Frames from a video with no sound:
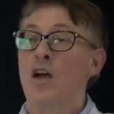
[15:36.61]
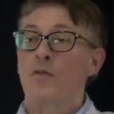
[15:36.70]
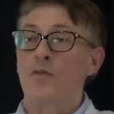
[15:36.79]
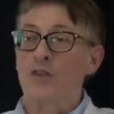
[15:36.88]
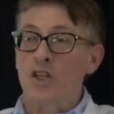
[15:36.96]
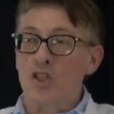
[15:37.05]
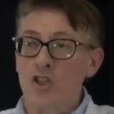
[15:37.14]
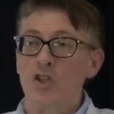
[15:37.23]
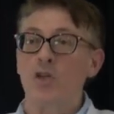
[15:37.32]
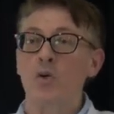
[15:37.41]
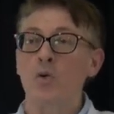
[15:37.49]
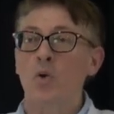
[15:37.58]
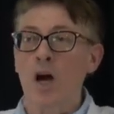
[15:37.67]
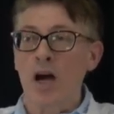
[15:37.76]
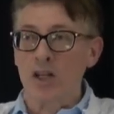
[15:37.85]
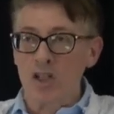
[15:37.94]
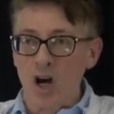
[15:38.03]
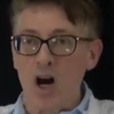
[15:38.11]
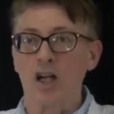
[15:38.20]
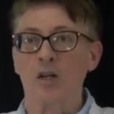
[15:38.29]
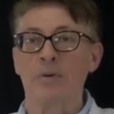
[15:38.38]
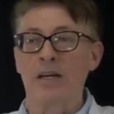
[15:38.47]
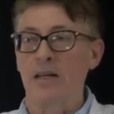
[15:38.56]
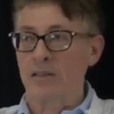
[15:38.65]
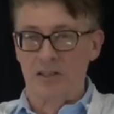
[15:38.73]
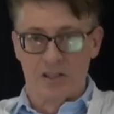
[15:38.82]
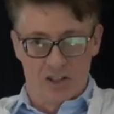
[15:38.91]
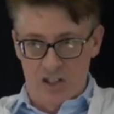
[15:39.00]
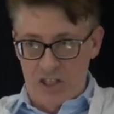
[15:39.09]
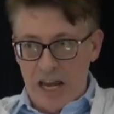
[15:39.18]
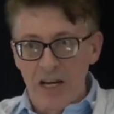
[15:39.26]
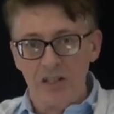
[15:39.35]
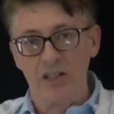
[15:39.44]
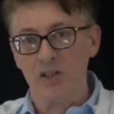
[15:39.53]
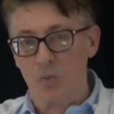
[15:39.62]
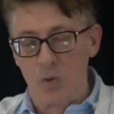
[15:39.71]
for the new economy that's changing the